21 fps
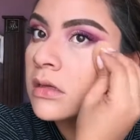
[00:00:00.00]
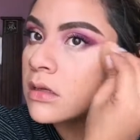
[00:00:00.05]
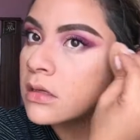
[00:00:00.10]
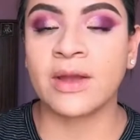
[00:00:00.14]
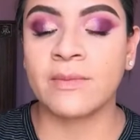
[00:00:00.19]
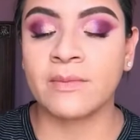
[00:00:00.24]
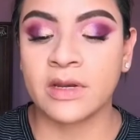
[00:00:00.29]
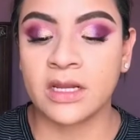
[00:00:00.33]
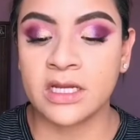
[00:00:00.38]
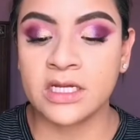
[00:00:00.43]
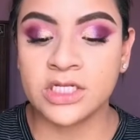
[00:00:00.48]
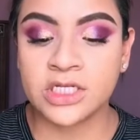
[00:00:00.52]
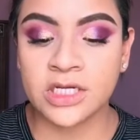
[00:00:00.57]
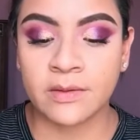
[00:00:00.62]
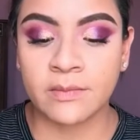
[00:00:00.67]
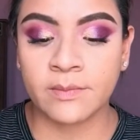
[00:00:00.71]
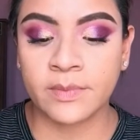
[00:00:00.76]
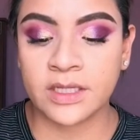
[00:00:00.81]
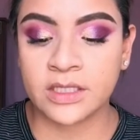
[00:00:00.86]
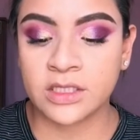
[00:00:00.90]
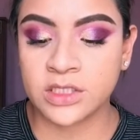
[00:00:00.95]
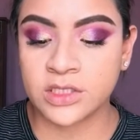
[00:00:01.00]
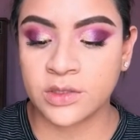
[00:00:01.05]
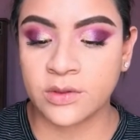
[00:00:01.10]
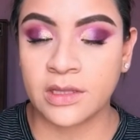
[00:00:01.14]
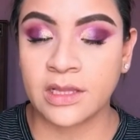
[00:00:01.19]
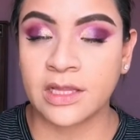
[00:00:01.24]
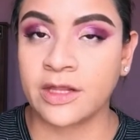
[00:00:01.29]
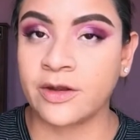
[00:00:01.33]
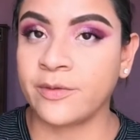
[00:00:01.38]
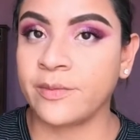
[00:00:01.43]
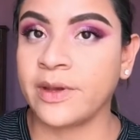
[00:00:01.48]
I'm gonna jump into a
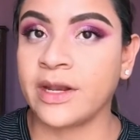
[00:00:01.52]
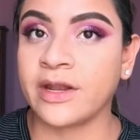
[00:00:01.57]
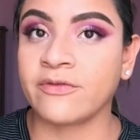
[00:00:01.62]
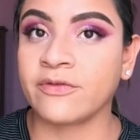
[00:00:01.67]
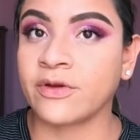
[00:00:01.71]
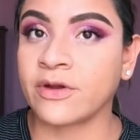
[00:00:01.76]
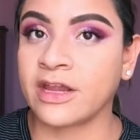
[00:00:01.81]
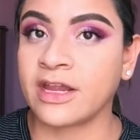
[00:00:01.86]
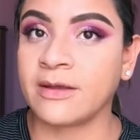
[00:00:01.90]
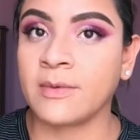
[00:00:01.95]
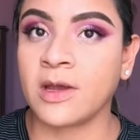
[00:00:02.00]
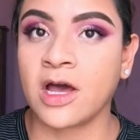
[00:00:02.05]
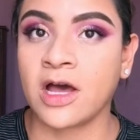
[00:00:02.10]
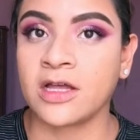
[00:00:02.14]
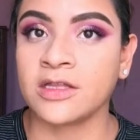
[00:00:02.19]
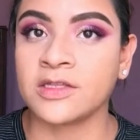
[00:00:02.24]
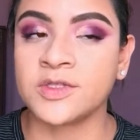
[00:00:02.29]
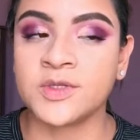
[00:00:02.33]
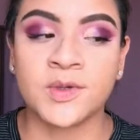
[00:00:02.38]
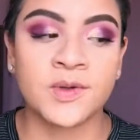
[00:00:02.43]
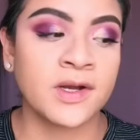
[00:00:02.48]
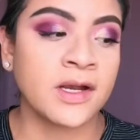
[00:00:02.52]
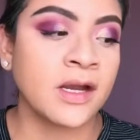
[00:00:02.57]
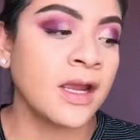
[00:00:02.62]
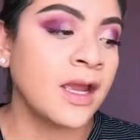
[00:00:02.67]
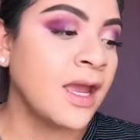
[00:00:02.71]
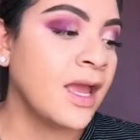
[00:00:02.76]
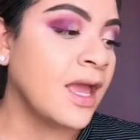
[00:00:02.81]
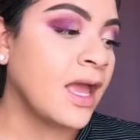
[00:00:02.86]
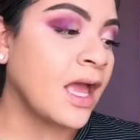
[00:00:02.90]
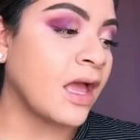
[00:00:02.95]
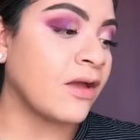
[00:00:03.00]
little bit of cream contour.
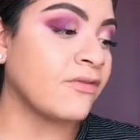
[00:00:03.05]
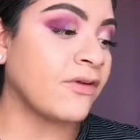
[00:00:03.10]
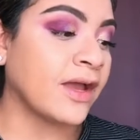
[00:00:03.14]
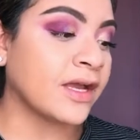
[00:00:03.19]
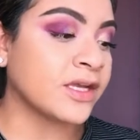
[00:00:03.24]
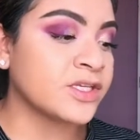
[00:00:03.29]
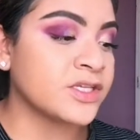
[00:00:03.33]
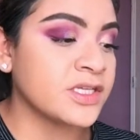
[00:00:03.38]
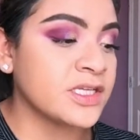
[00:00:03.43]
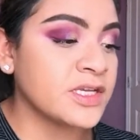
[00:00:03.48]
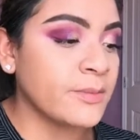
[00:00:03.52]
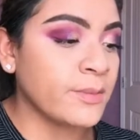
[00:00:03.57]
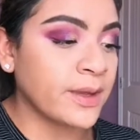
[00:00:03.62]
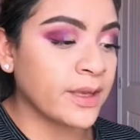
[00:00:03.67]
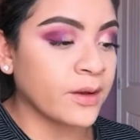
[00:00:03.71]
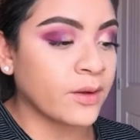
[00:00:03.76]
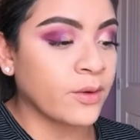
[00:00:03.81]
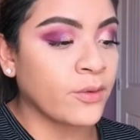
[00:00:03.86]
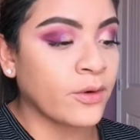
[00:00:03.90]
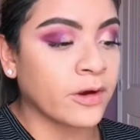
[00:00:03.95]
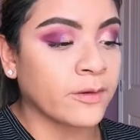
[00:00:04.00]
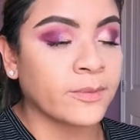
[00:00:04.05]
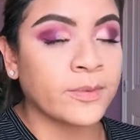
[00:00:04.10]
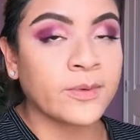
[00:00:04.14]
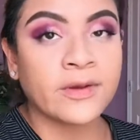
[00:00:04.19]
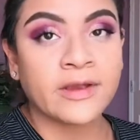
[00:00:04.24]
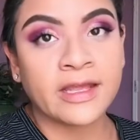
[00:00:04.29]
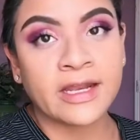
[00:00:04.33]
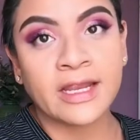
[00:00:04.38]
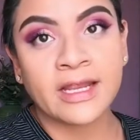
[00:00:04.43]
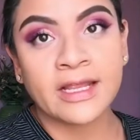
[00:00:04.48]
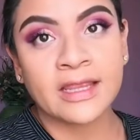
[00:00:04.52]
I've actually been
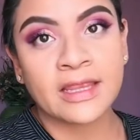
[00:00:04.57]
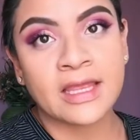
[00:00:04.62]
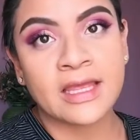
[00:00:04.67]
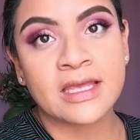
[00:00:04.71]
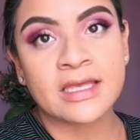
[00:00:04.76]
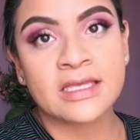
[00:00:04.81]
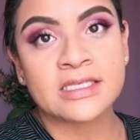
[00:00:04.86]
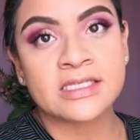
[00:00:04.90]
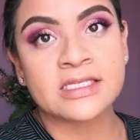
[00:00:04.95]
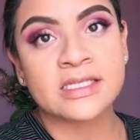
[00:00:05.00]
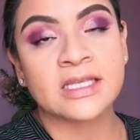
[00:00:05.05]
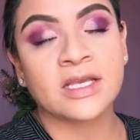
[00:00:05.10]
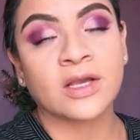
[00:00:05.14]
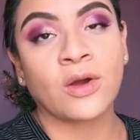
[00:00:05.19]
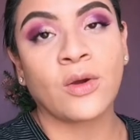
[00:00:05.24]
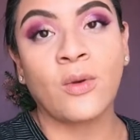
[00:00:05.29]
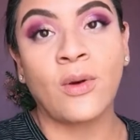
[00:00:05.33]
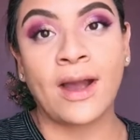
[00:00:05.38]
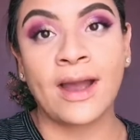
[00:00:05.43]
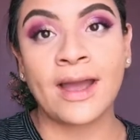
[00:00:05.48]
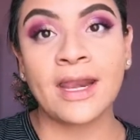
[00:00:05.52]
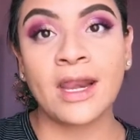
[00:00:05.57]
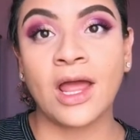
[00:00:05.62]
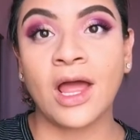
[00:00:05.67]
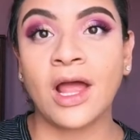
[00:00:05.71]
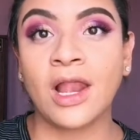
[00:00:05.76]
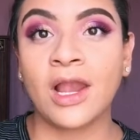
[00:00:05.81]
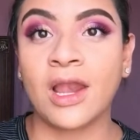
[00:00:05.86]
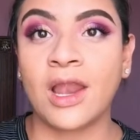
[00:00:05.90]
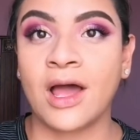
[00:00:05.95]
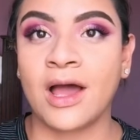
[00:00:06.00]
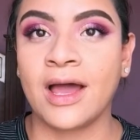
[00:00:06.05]
incorporating this quite a
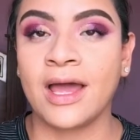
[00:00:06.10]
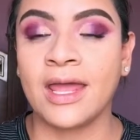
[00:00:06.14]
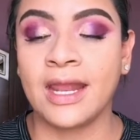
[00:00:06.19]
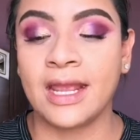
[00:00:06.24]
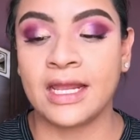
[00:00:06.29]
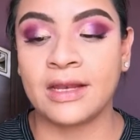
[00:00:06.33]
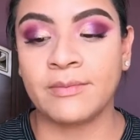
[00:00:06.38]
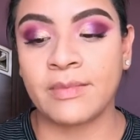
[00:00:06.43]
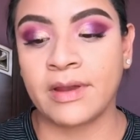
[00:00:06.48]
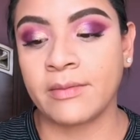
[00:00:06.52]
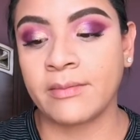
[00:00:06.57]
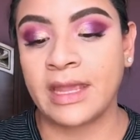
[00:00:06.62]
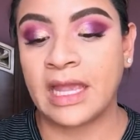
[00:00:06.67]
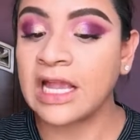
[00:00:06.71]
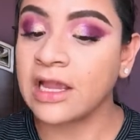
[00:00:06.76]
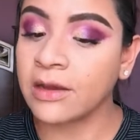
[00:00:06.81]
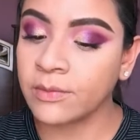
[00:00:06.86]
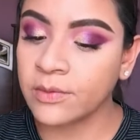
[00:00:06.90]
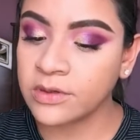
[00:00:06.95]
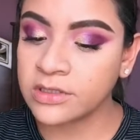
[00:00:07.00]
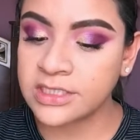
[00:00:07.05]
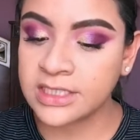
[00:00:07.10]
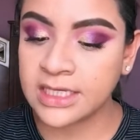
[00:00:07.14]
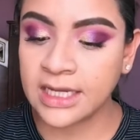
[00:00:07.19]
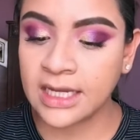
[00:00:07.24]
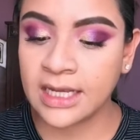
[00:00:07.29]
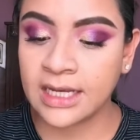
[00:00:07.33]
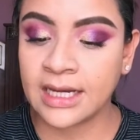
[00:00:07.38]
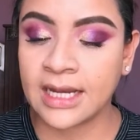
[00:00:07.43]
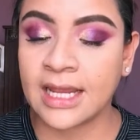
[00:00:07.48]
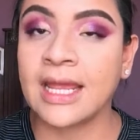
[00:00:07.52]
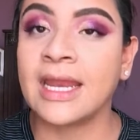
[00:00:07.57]
lot in my makeup
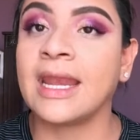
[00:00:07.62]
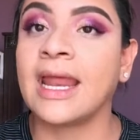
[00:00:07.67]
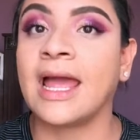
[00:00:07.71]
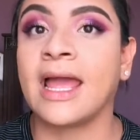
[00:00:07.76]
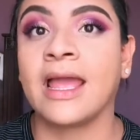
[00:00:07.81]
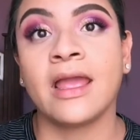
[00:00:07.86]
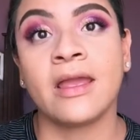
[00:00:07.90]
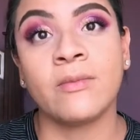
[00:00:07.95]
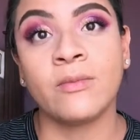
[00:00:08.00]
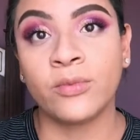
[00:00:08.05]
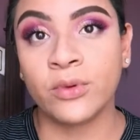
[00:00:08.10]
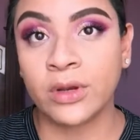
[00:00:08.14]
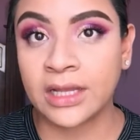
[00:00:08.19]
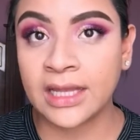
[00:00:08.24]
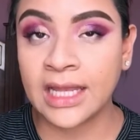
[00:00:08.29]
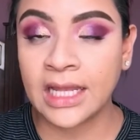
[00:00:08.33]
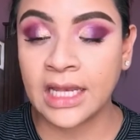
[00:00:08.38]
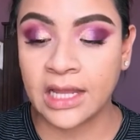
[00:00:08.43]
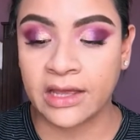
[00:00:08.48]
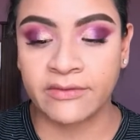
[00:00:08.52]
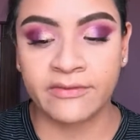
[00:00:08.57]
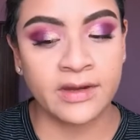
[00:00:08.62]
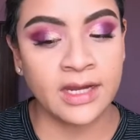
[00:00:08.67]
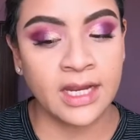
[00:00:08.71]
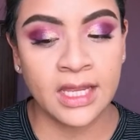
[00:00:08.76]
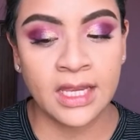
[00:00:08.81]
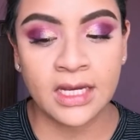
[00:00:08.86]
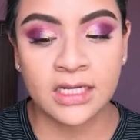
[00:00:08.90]
routine and I am really loving it.